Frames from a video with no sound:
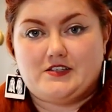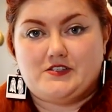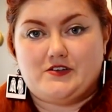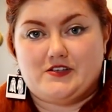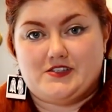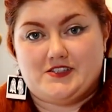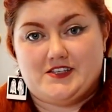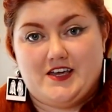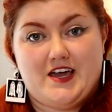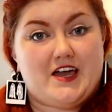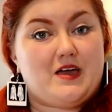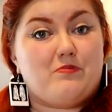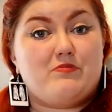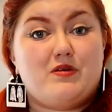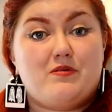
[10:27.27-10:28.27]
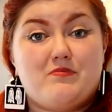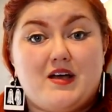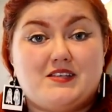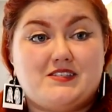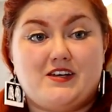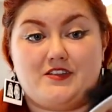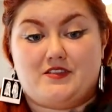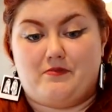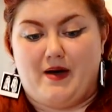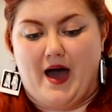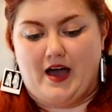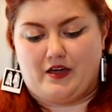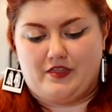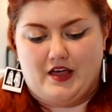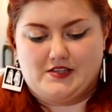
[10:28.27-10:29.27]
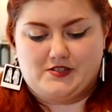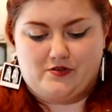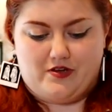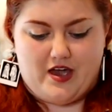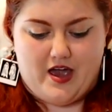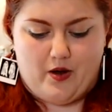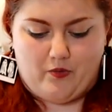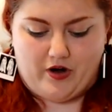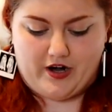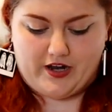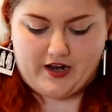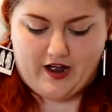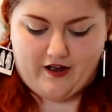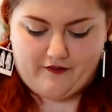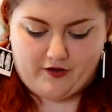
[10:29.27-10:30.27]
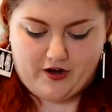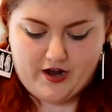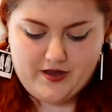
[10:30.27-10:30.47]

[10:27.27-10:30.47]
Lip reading: As you can see, it can be messy on the back. That's okay, we're gonna cover